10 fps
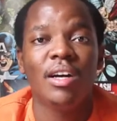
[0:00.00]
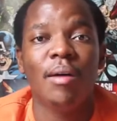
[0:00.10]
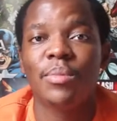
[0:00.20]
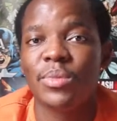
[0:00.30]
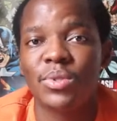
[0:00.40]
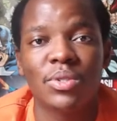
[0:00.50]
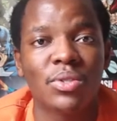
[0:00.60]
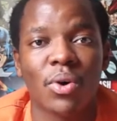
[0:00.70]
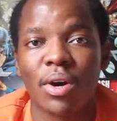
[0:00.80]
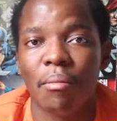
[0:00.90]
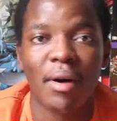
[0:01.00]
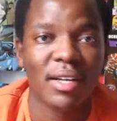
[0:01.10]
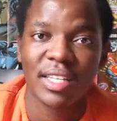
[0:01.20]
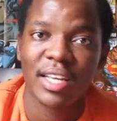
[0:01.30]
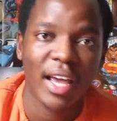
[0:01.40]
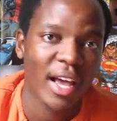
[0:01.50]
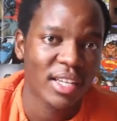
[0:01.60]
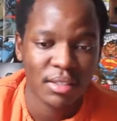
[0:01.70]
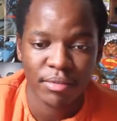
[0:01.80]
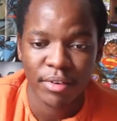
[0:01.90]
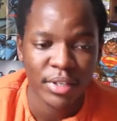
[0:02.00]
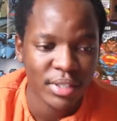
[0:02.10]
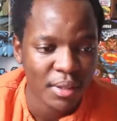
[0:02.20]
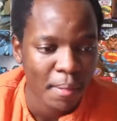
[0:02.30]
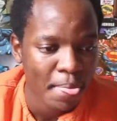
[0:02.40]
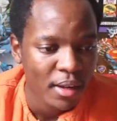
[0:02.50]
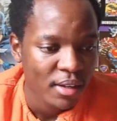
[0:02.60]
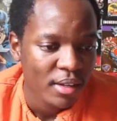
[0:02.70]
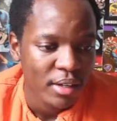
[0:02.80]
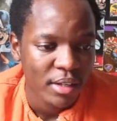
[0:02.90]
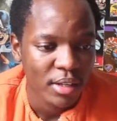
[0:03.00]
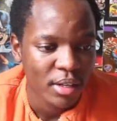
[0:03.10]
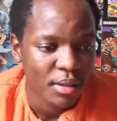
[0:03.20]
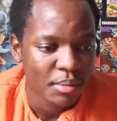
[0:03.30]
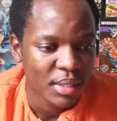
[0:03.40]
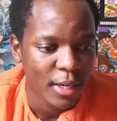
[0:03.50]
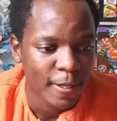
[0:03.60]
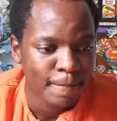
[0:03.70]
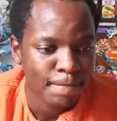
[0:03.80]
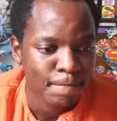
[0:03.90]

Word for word: I'm gonna talk about the cast first. You know what I'm saying?